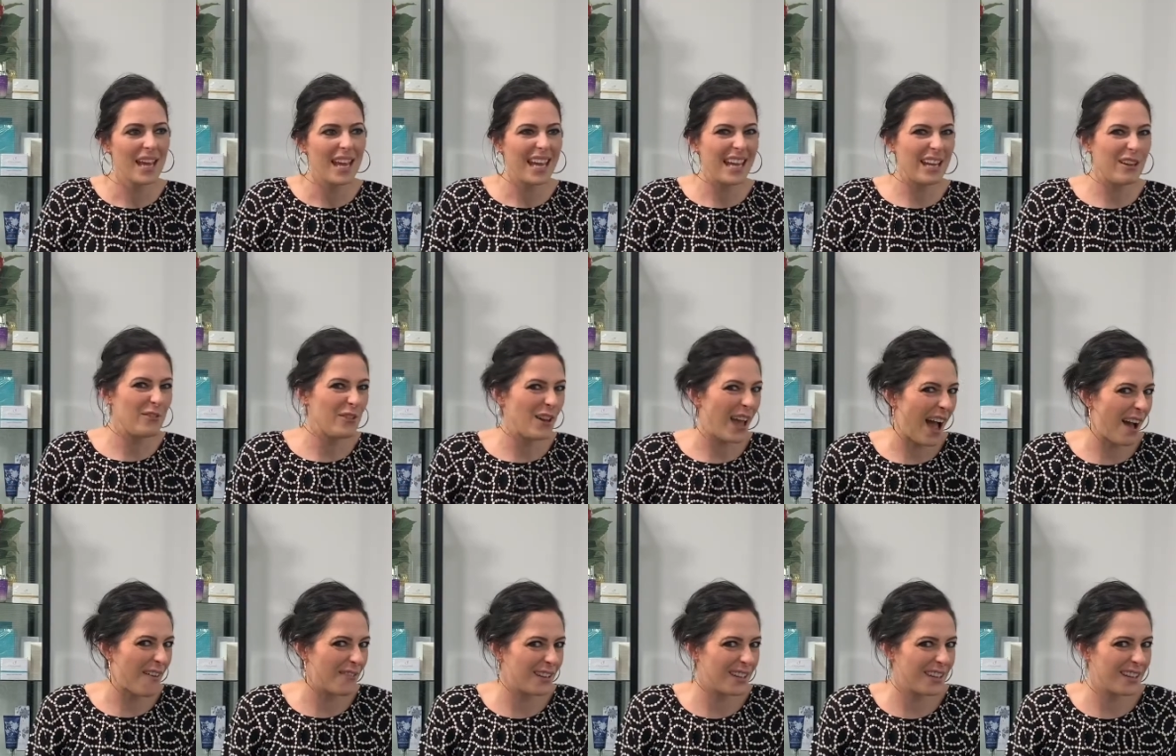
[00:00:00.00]
If you
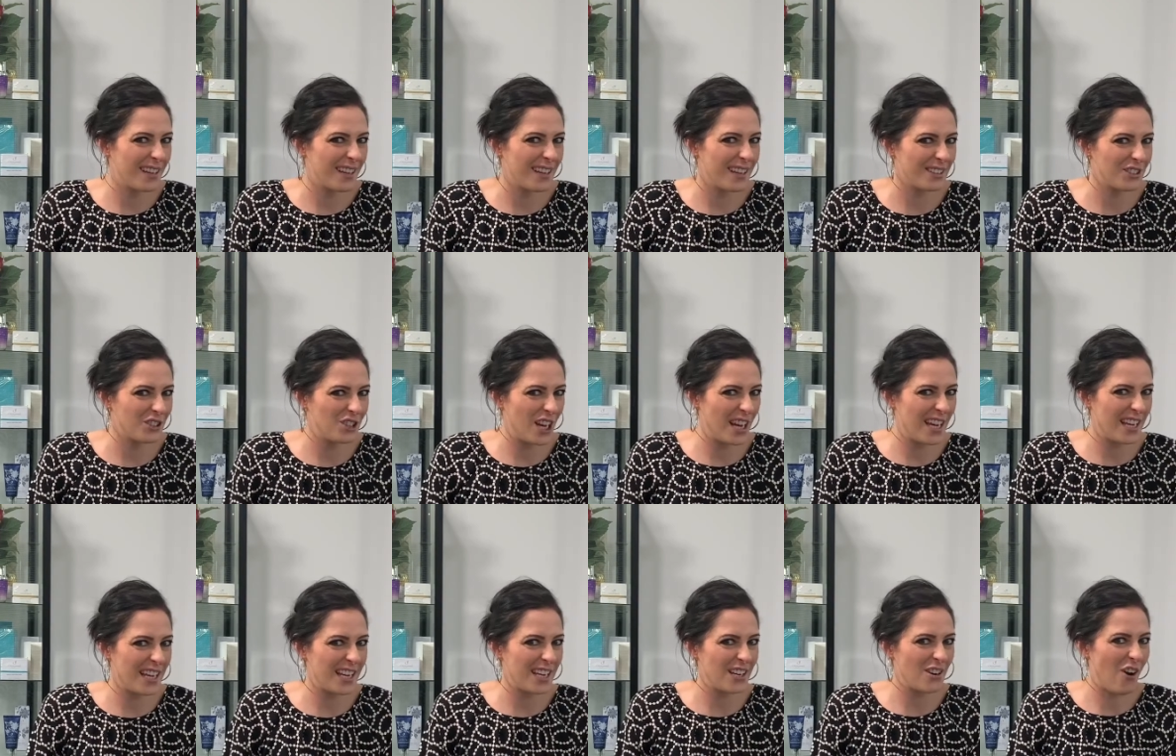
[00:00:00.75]
have a
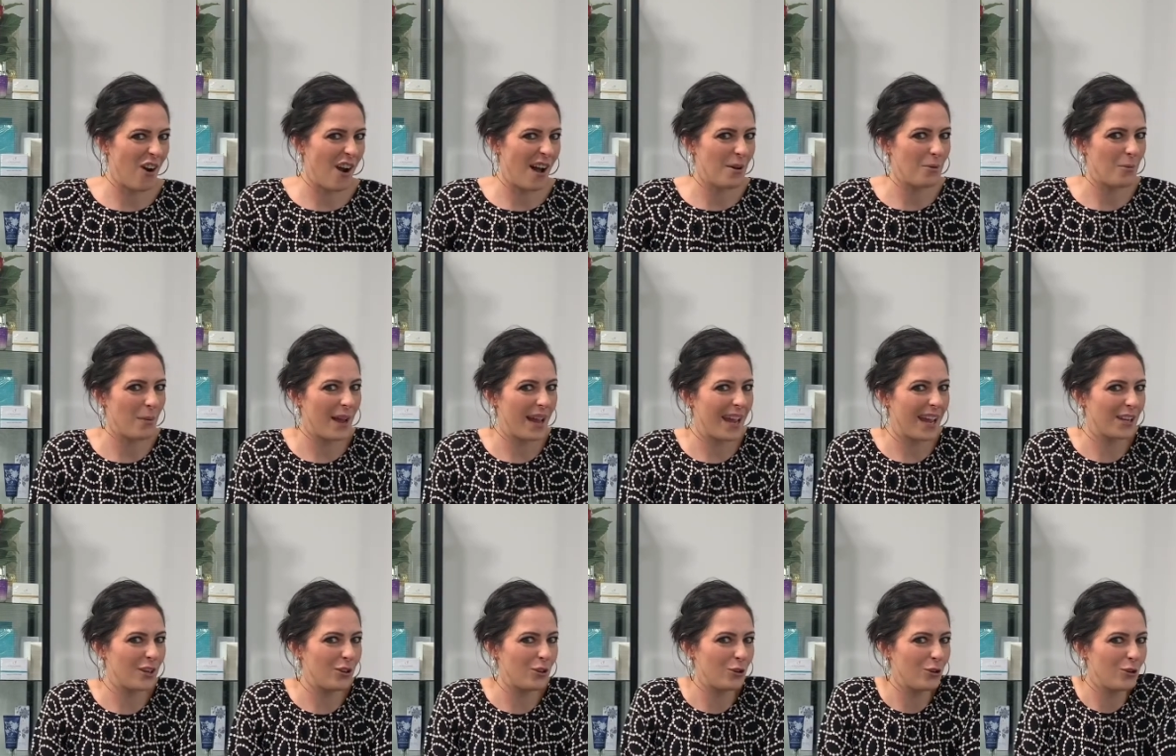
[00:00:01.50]
cheeky night where
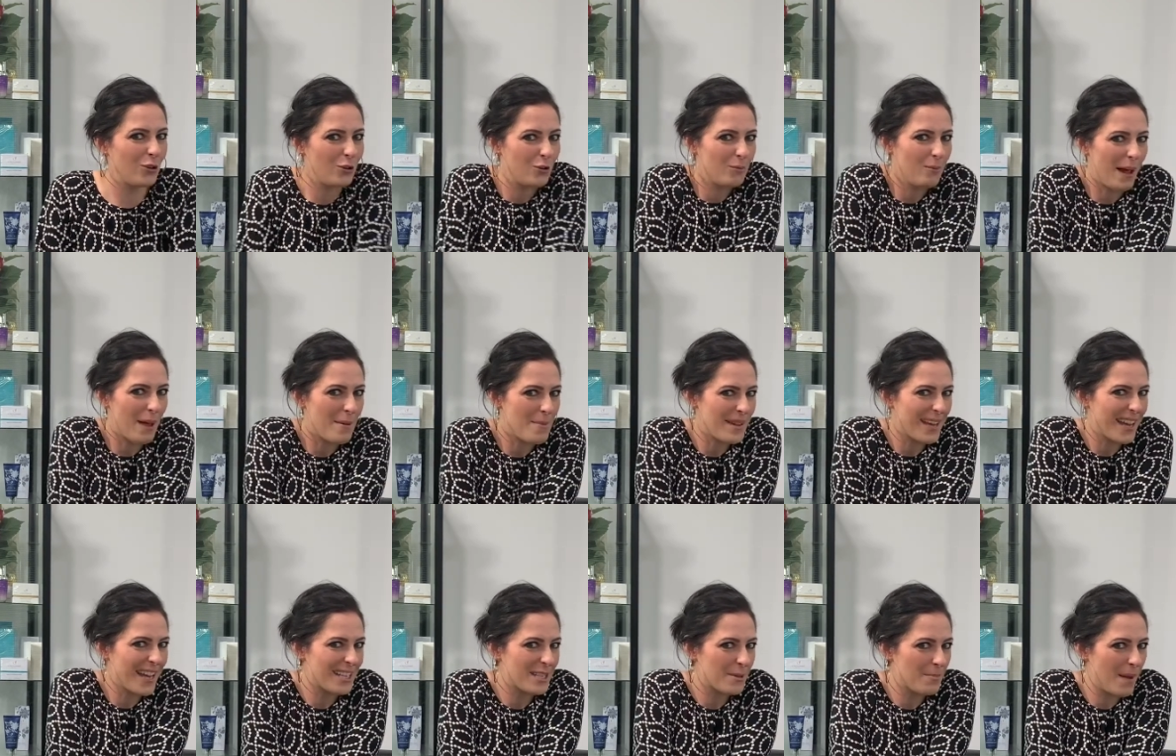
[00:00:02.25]
you maybe
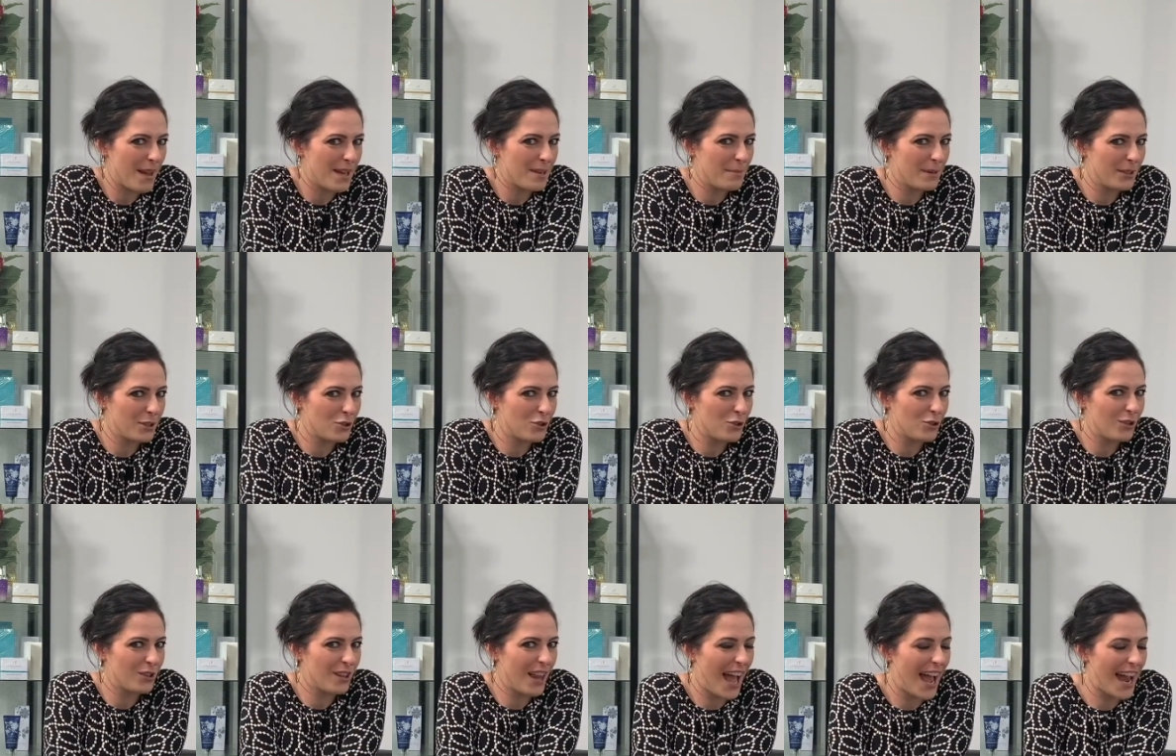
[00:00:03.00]
get to bed a bit
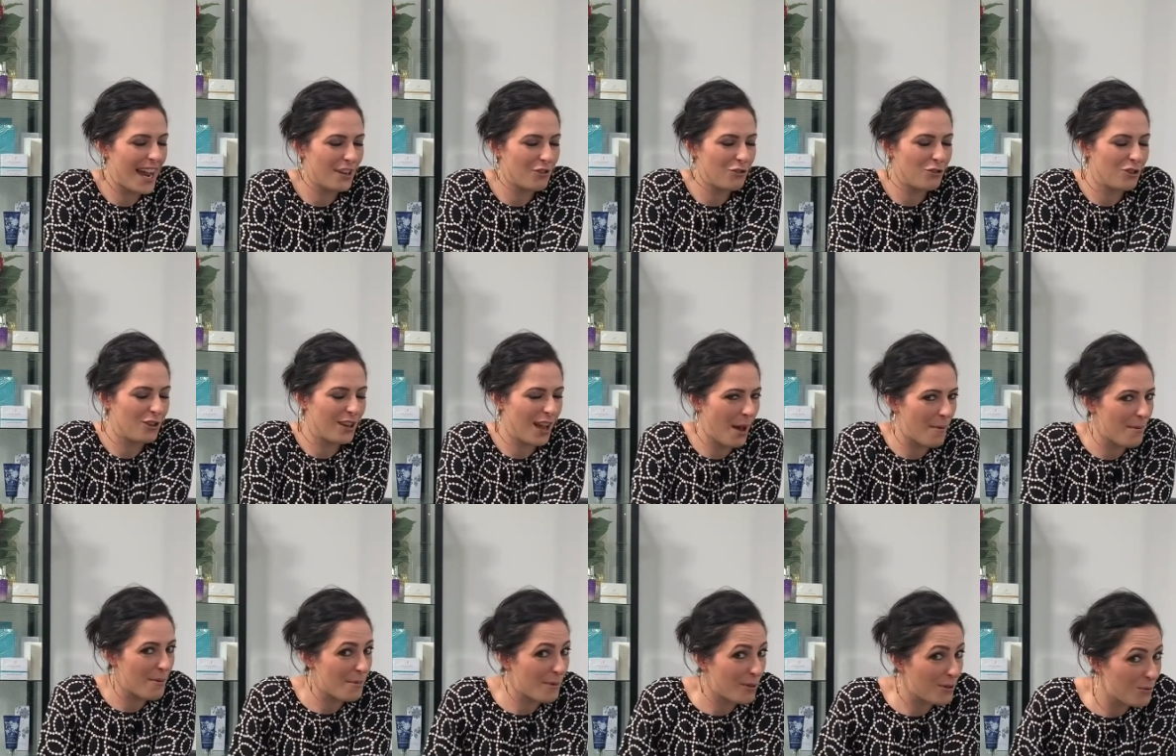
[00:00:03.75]
too late and you
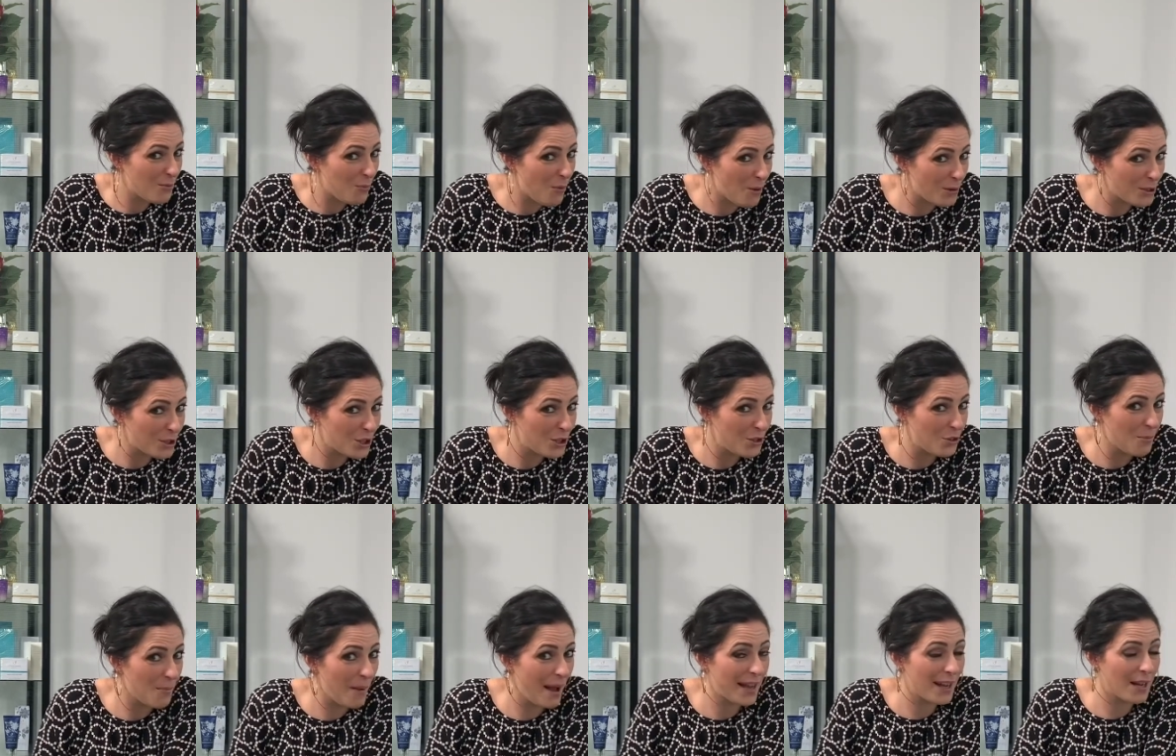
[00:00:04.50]
can't be bothered washing
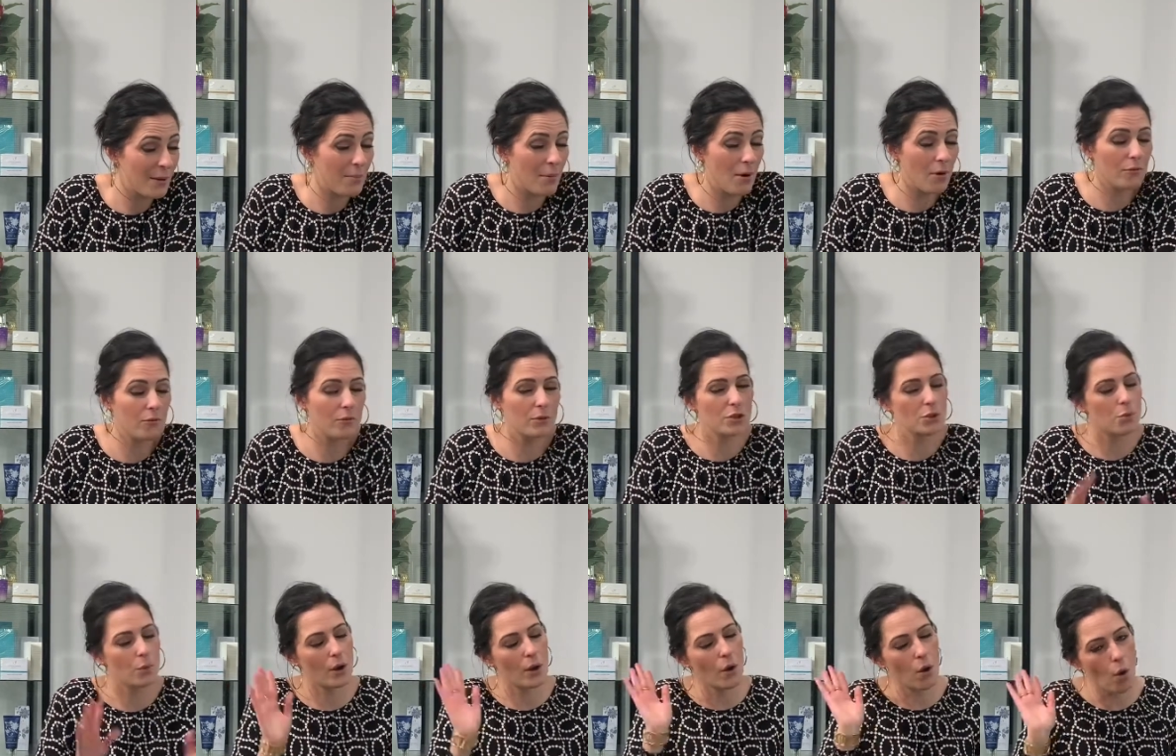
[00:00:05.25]
your makeup up,
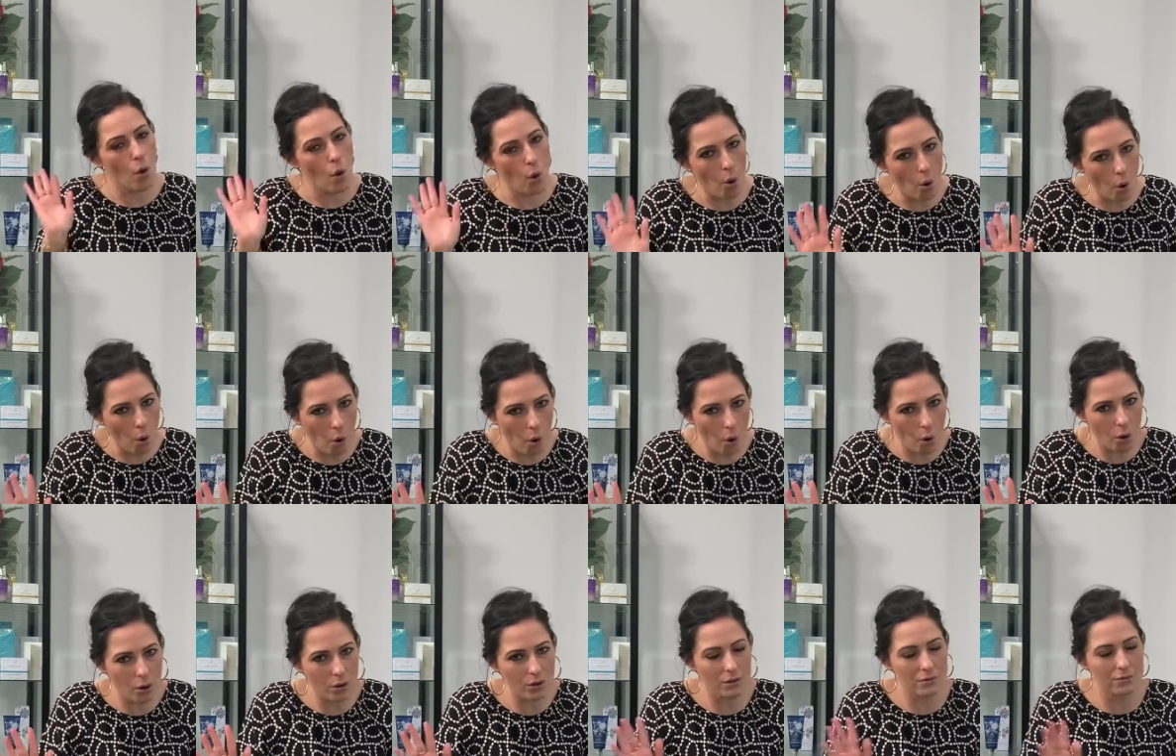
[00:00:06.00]
which we're
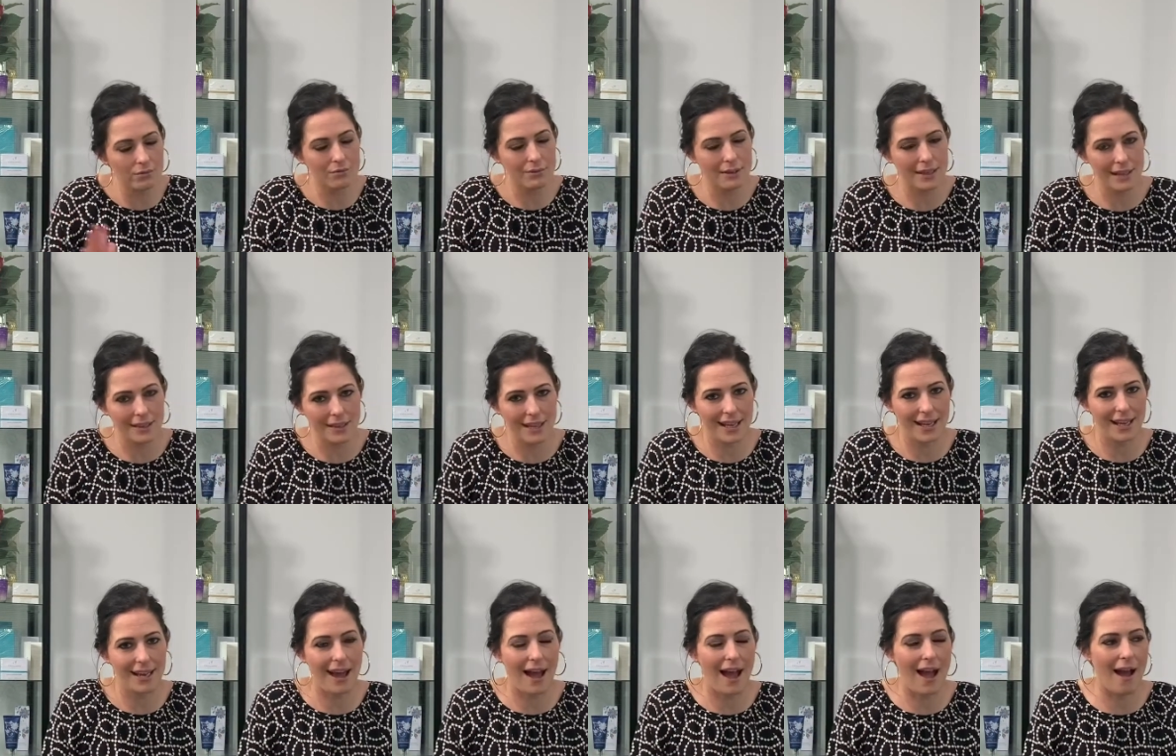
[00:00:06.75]
all
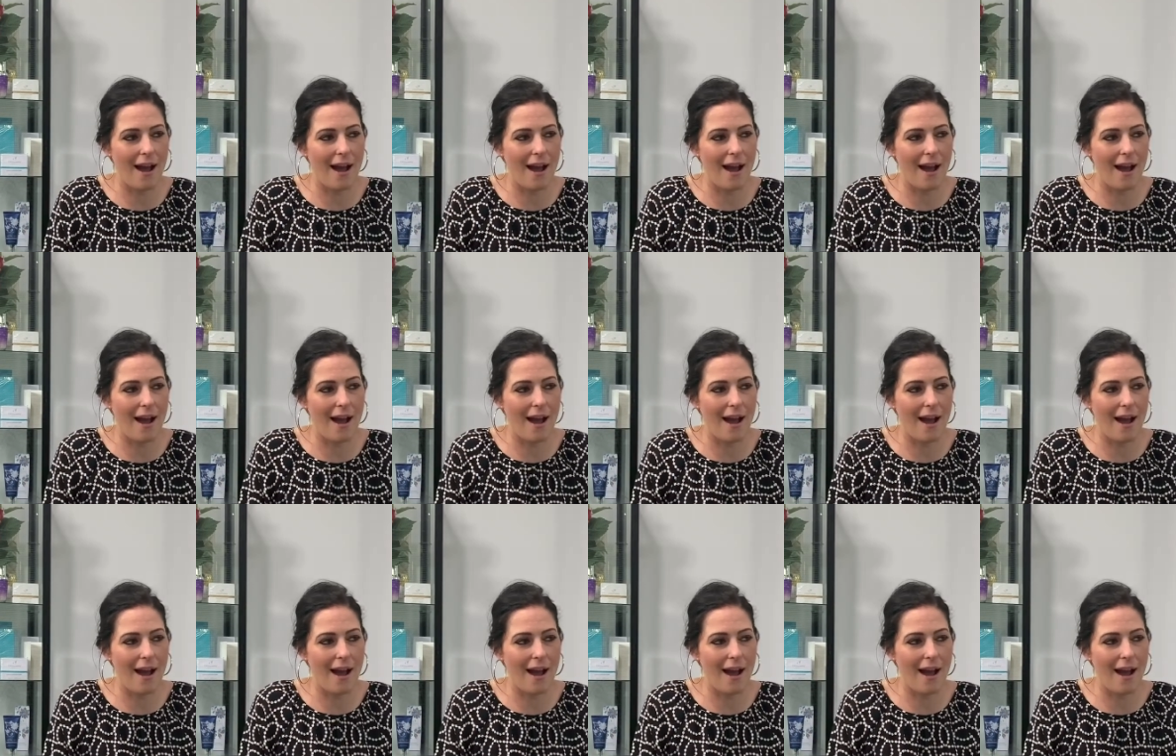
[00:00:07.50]
really